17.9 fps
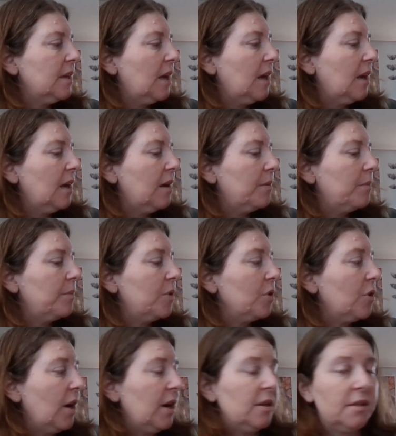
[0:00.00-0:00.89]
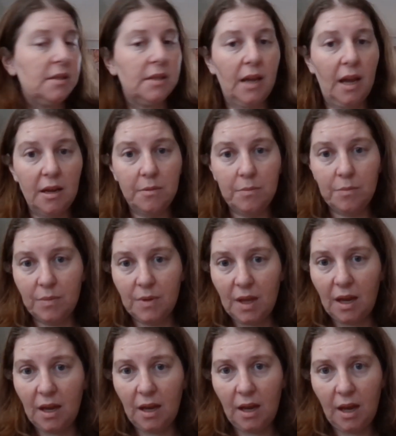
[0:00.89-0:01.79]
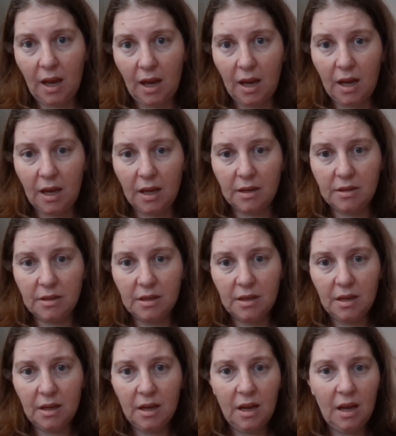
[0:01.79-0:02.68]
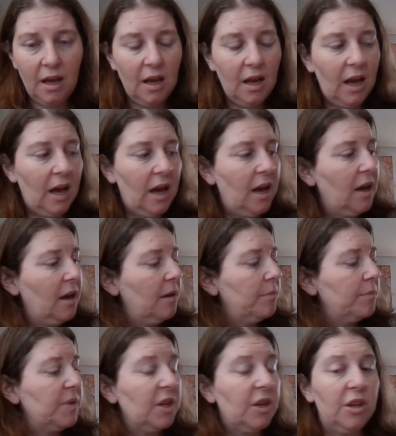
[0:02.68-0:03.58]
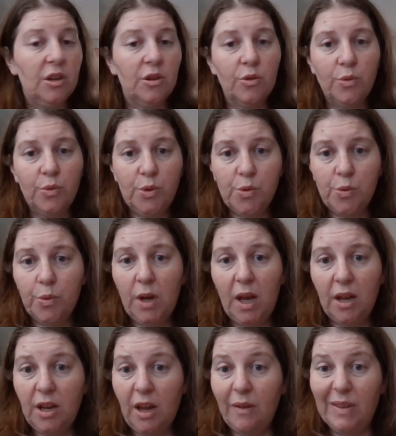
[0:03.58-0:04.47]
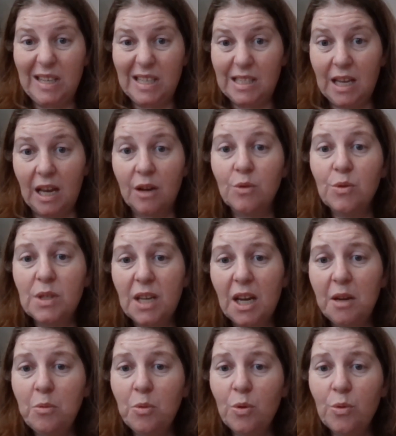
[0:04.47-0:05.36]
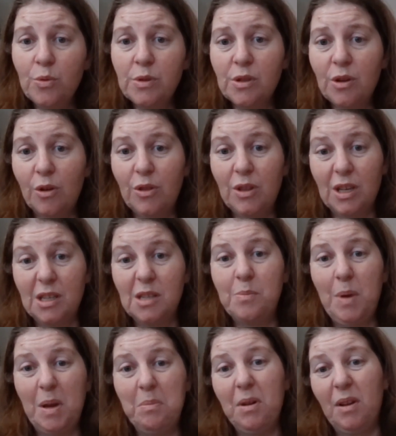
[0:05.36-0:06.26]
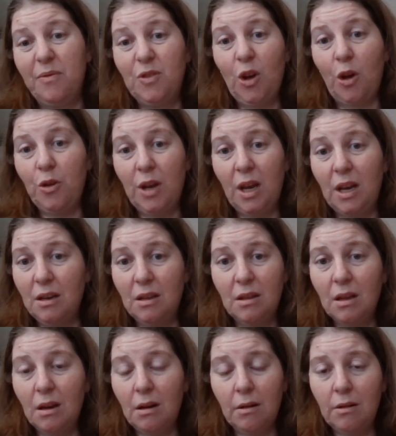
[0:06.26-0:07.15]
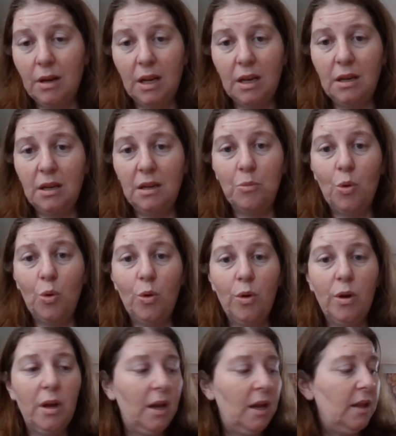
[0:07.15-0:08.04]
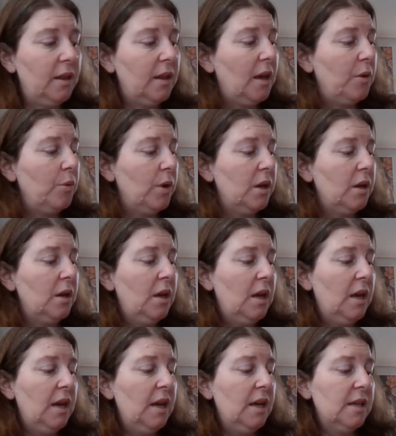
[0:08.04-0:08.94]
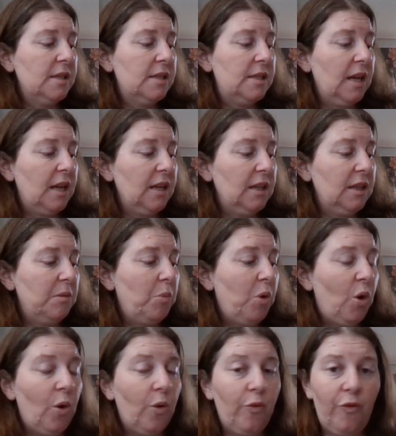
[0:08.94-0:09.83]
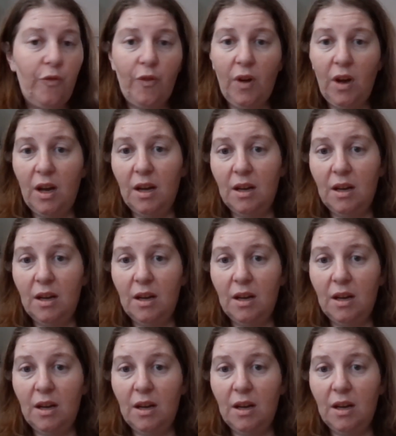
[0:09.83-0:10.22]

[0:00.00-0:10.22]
the Great Escape, they had the guilds were having a sales table, so things people have donated they don't need anymore, and they were selling them off